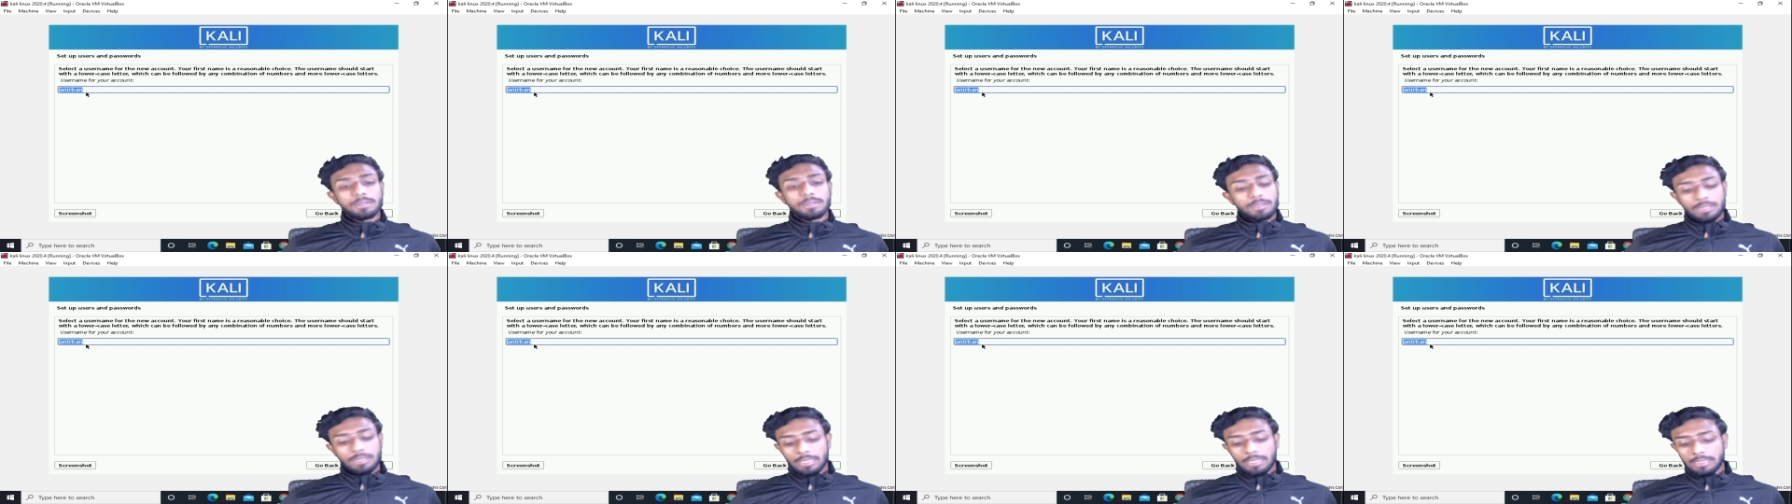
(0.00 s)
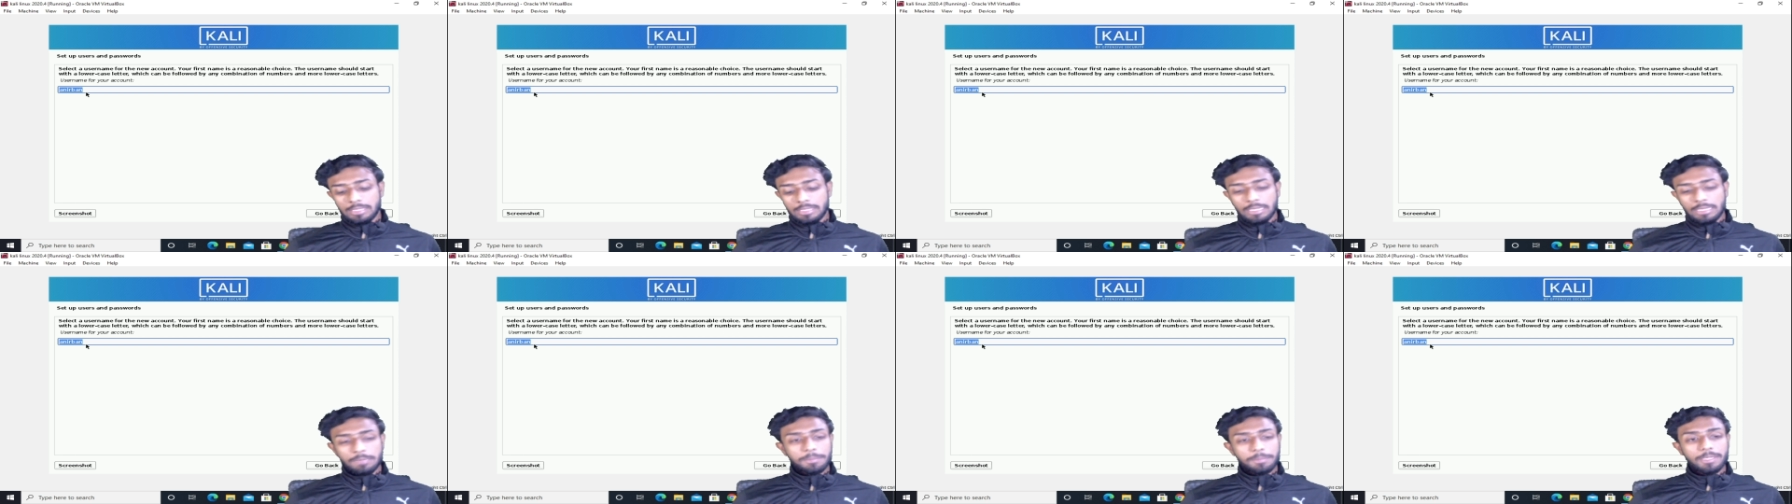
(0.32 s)
i'll
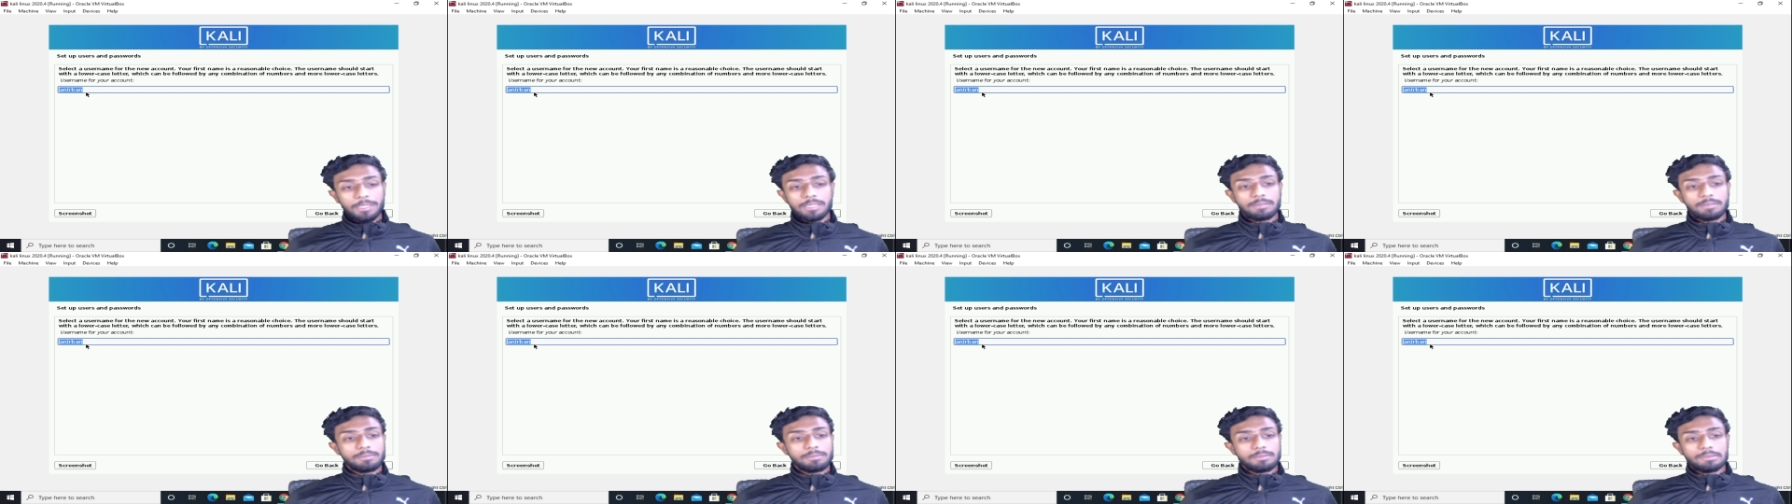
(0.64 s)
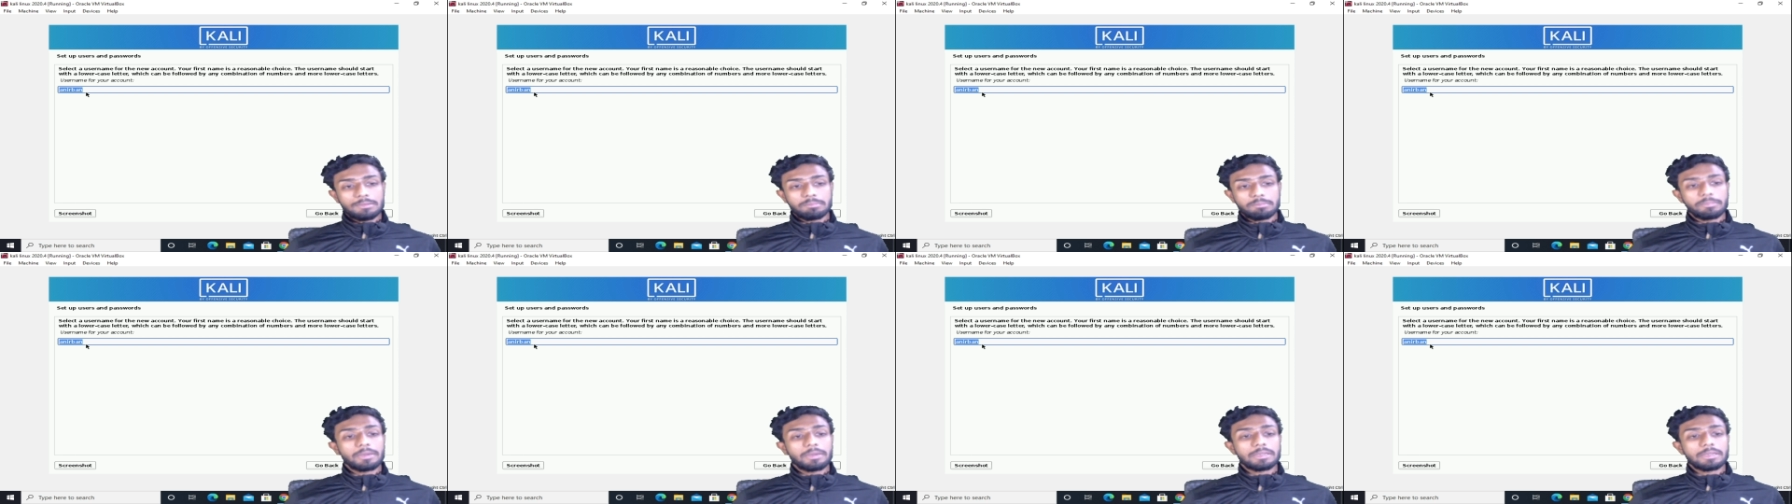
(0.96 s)
keep it
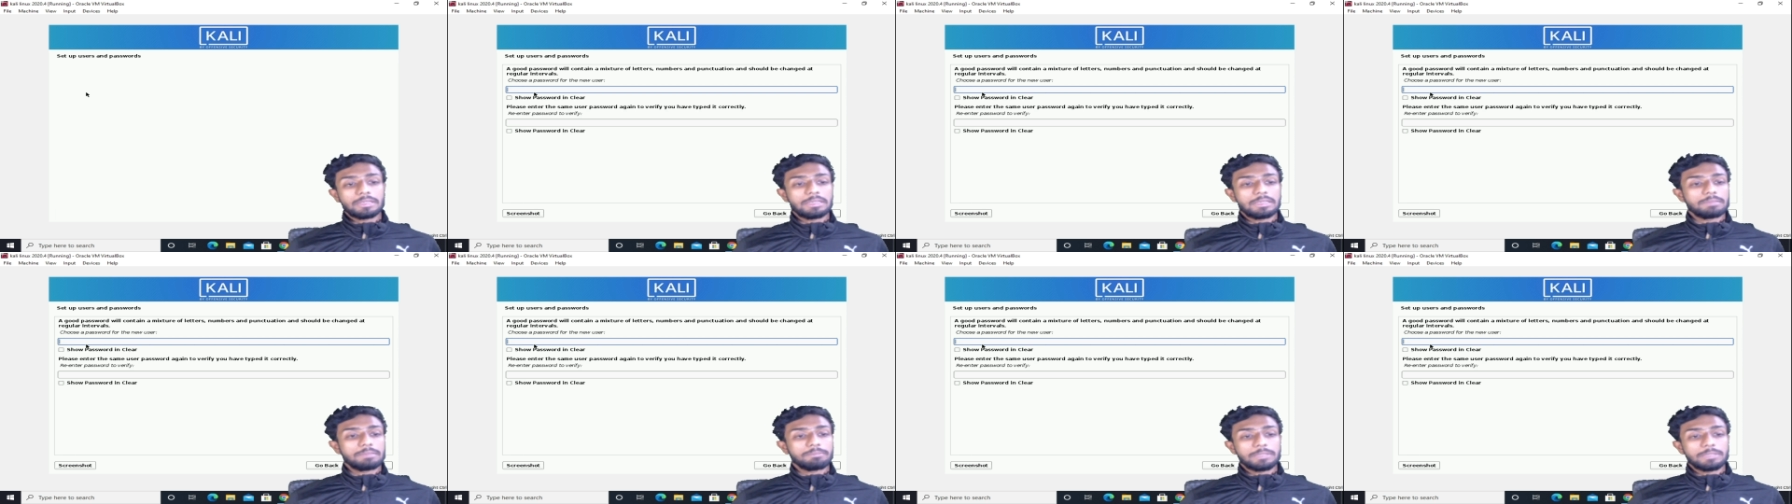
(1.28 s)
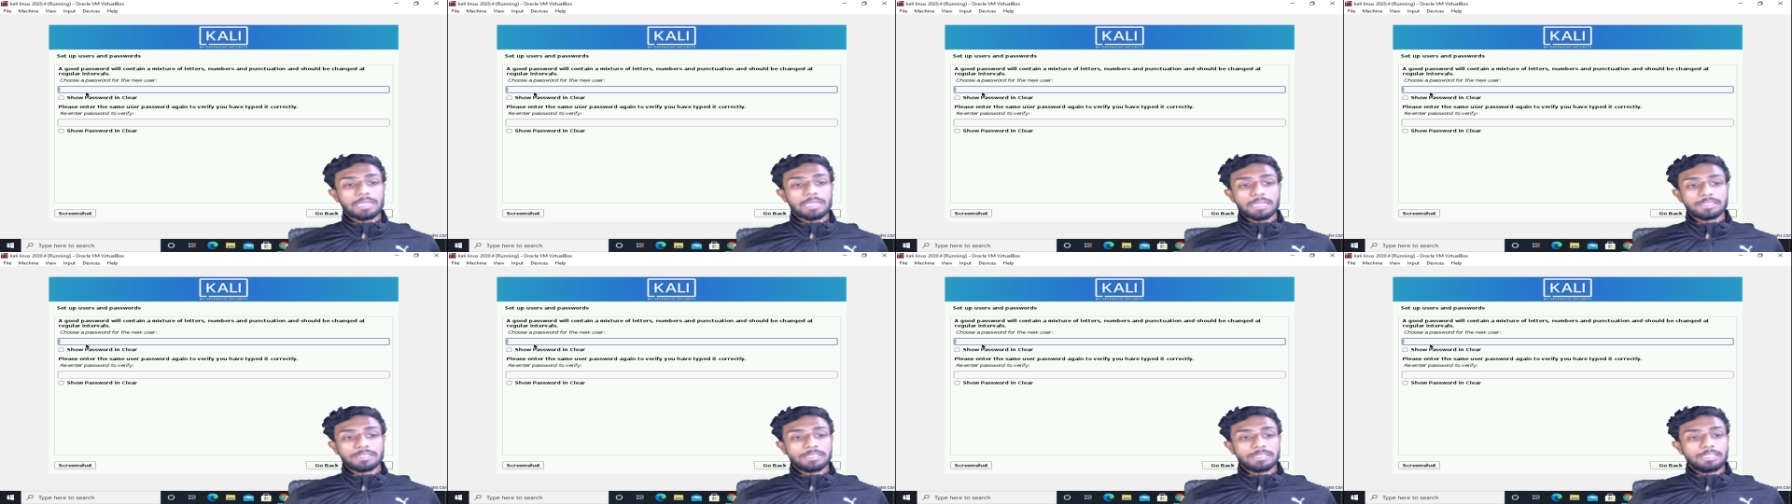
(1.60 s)
um,
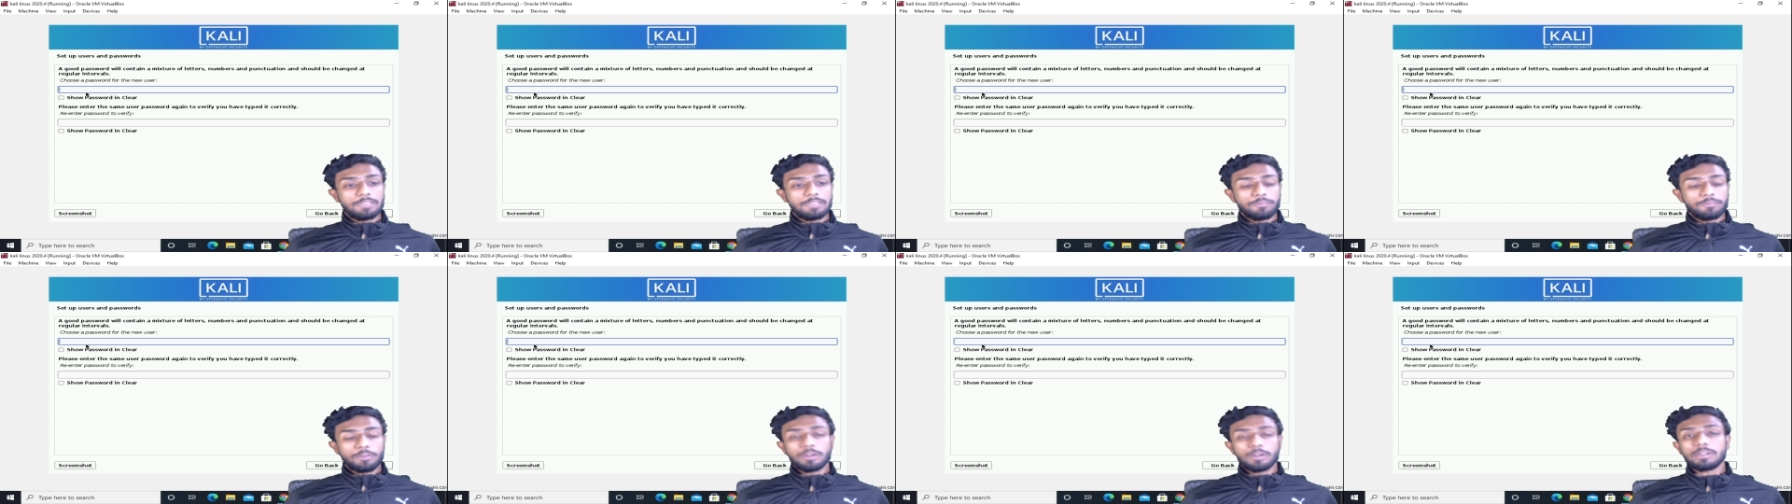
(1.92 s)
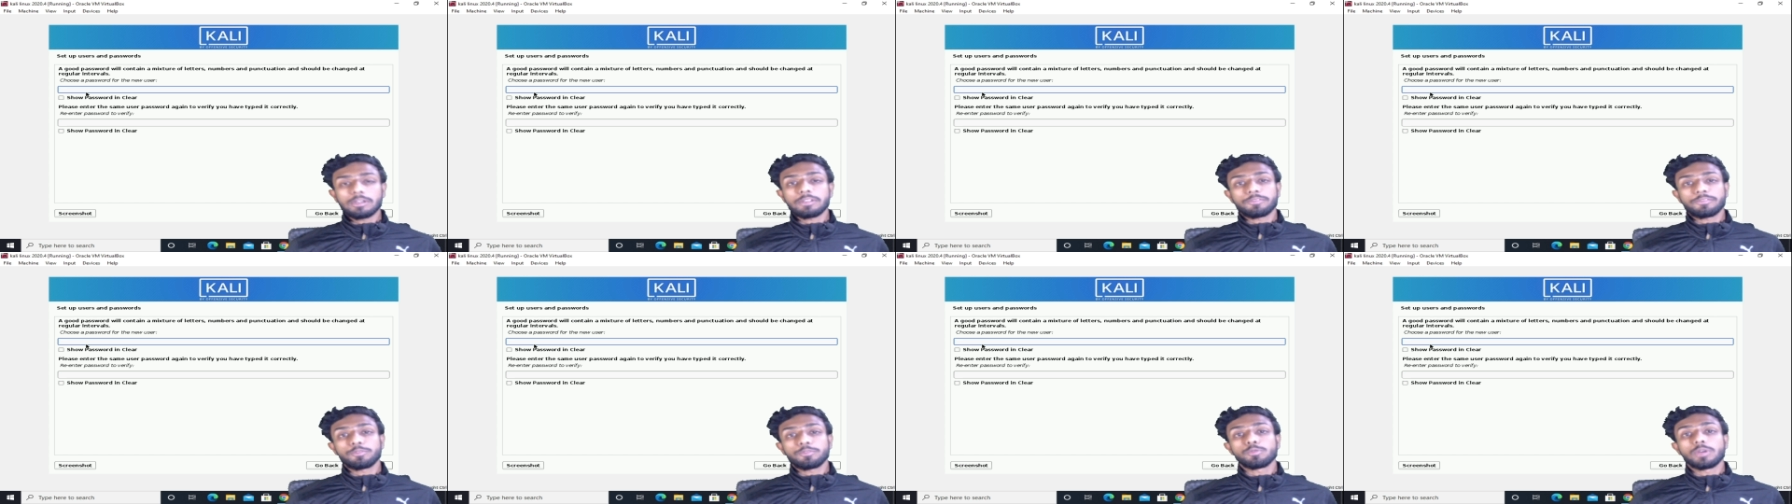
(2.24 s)
as default
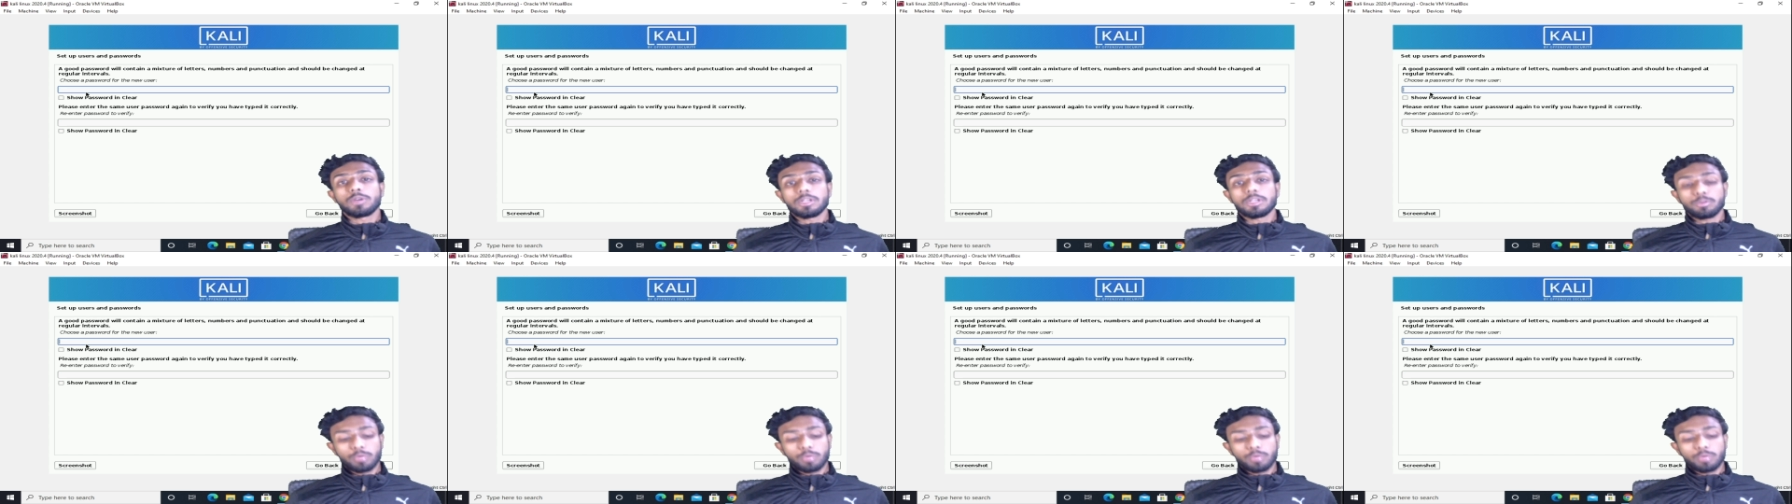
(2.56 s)
if you want